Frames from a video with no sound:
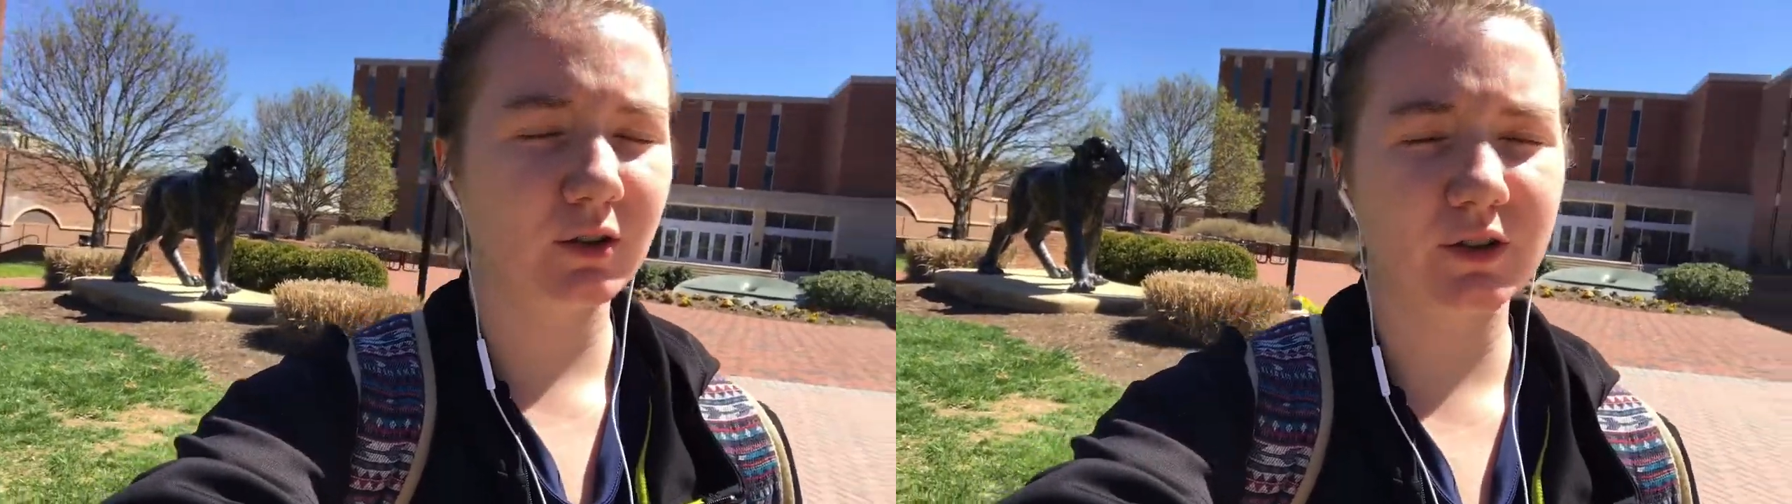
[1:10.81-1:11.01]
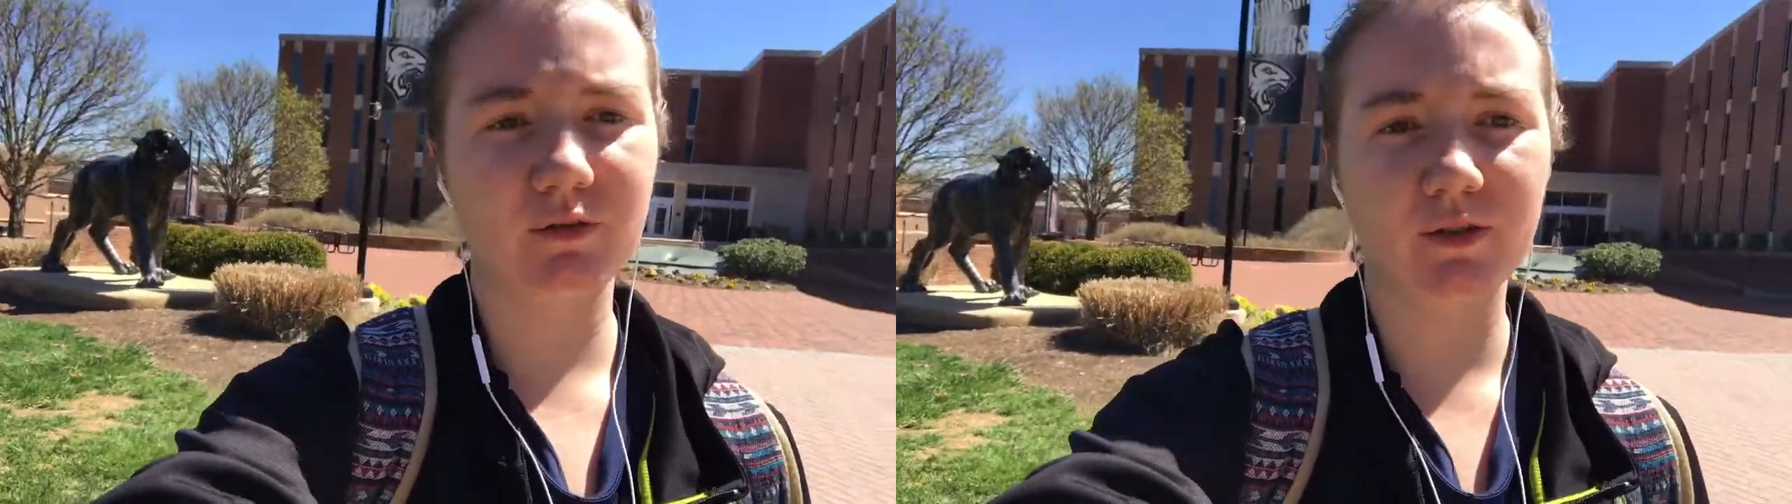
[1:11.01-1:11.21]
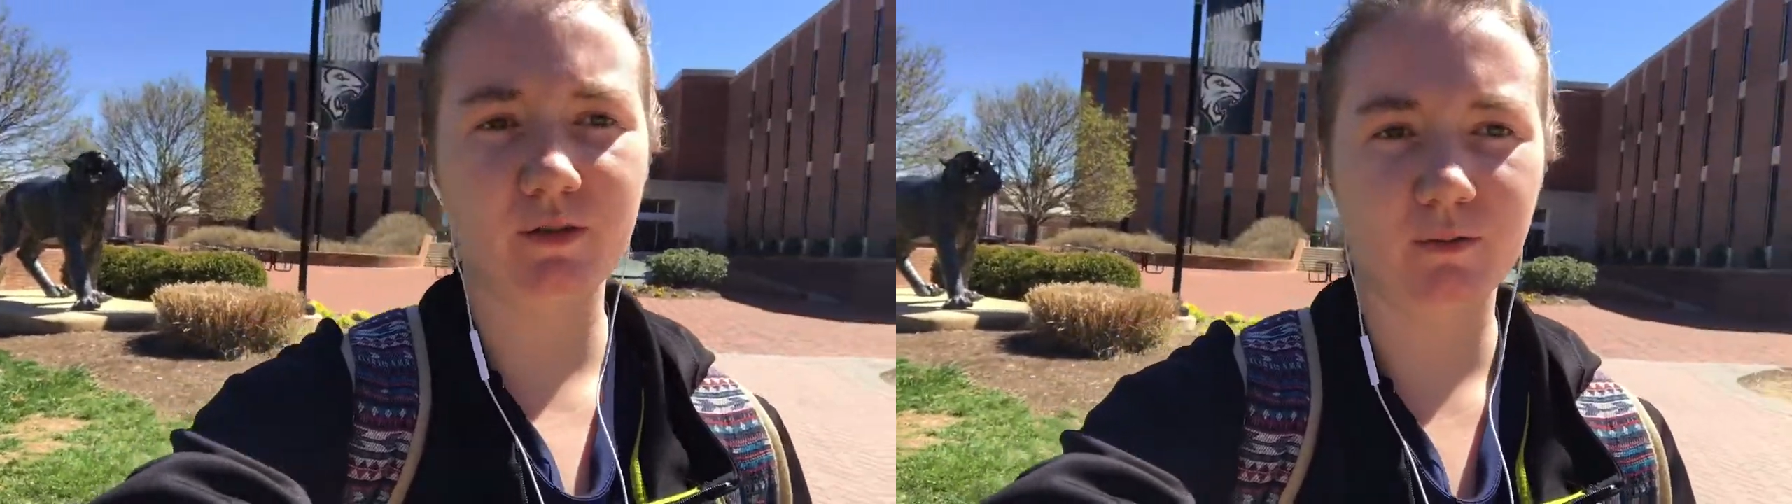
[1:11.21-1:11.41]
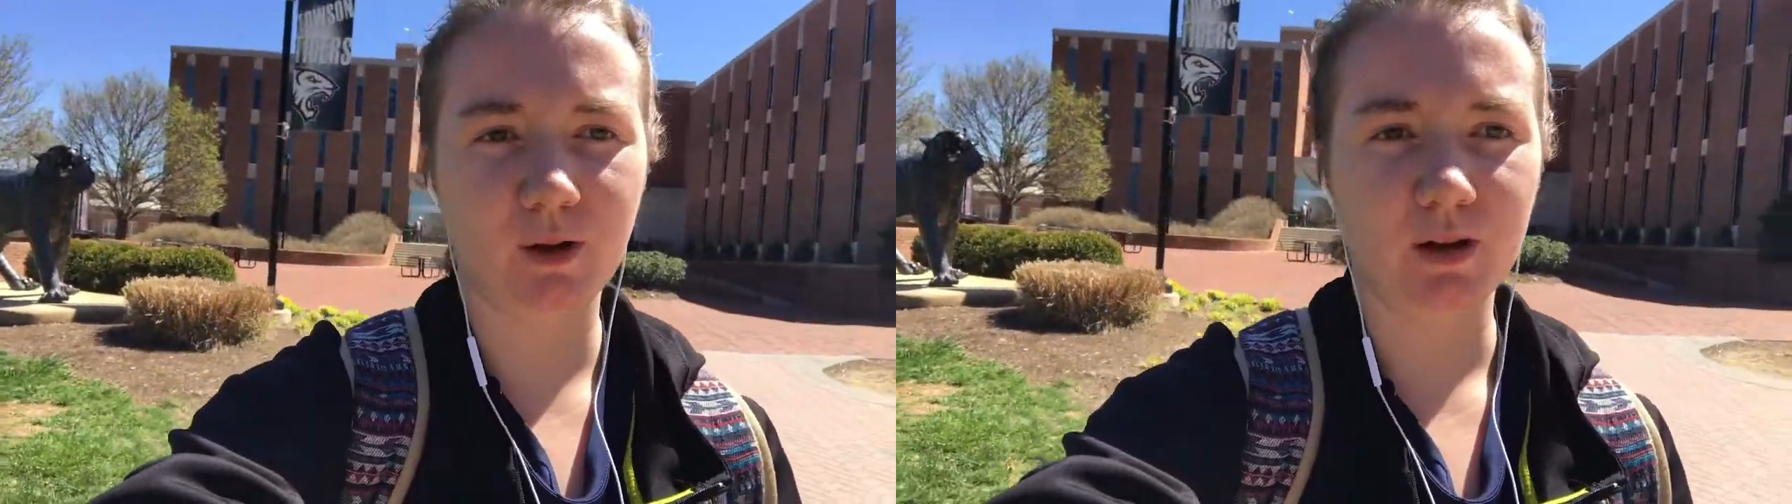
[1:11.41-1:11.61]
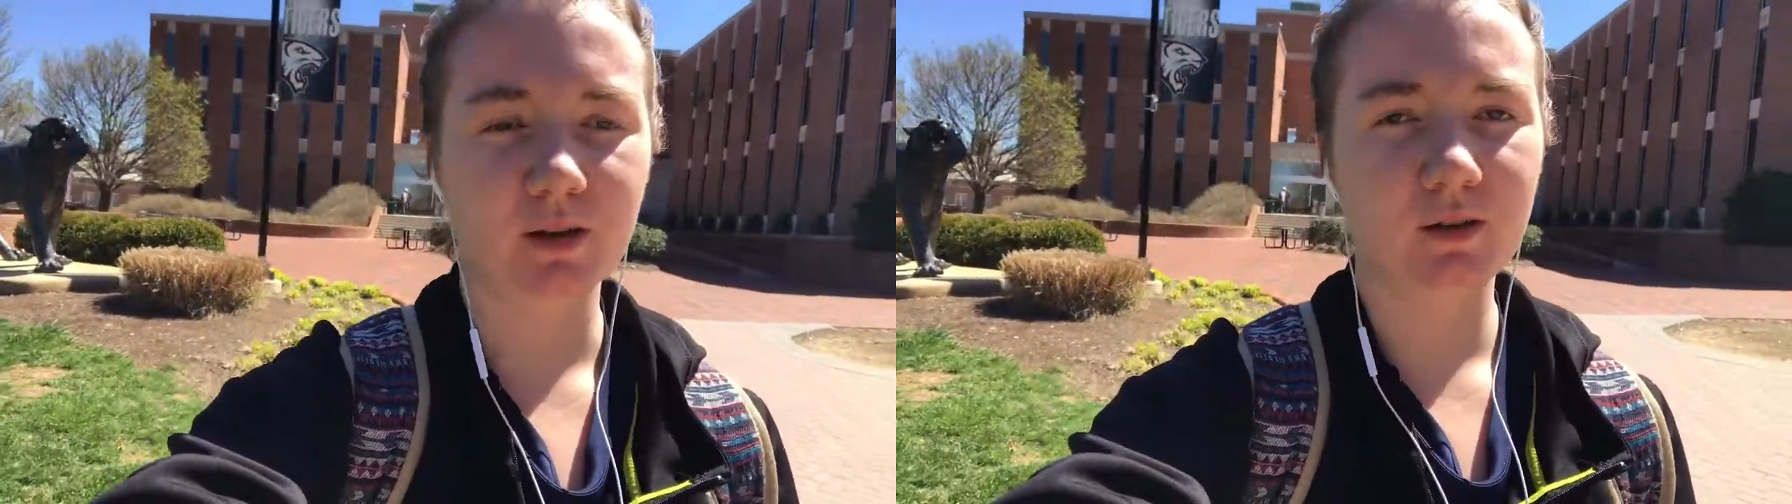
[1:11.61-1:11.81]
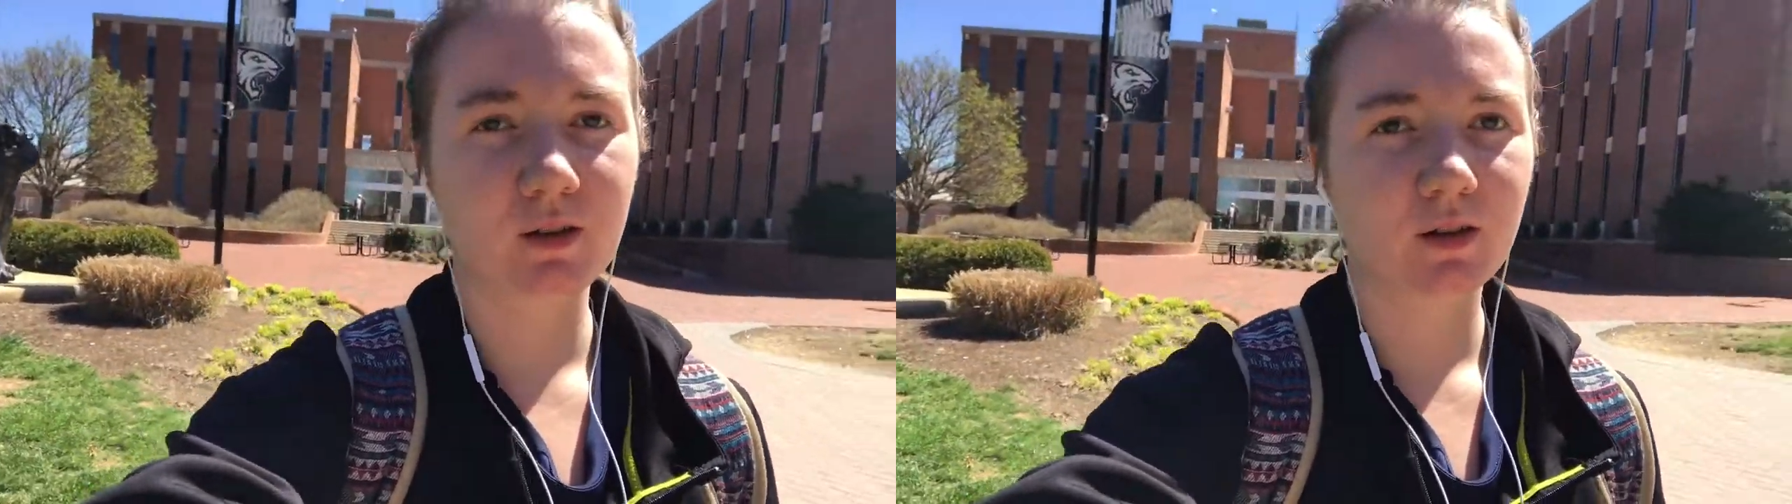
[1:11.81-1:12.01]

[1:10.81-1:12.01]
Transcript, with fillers: thirteen reasons why.